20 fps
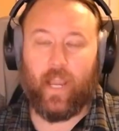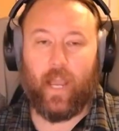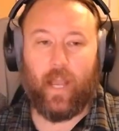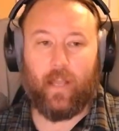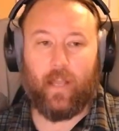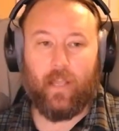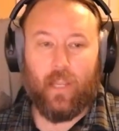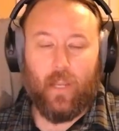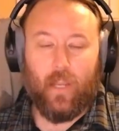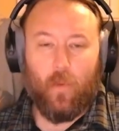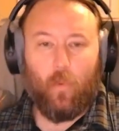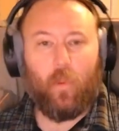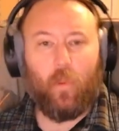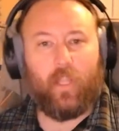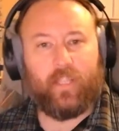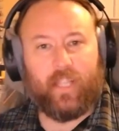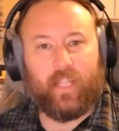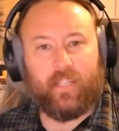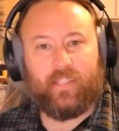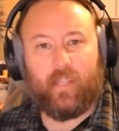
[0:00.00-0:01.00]
Yeah. Well,
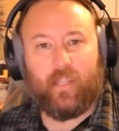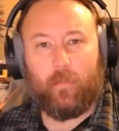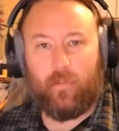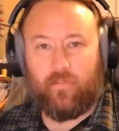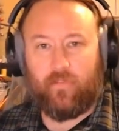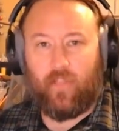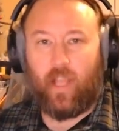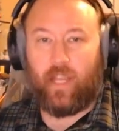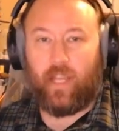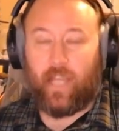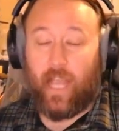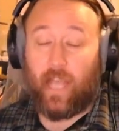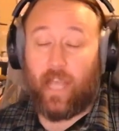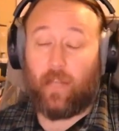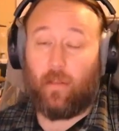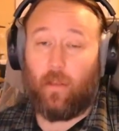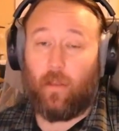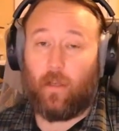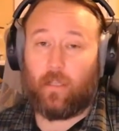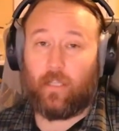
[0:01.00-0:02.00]
like that Semperfli
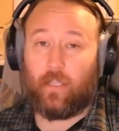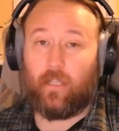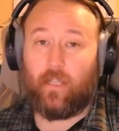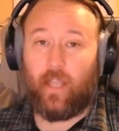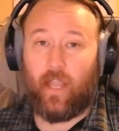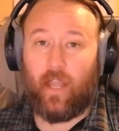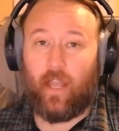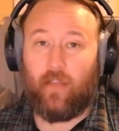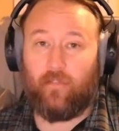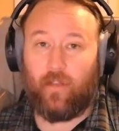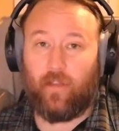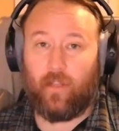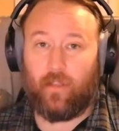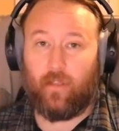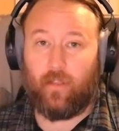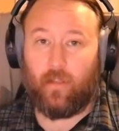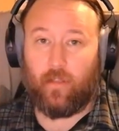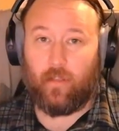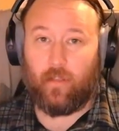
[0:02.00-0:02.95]
catalog that they have on their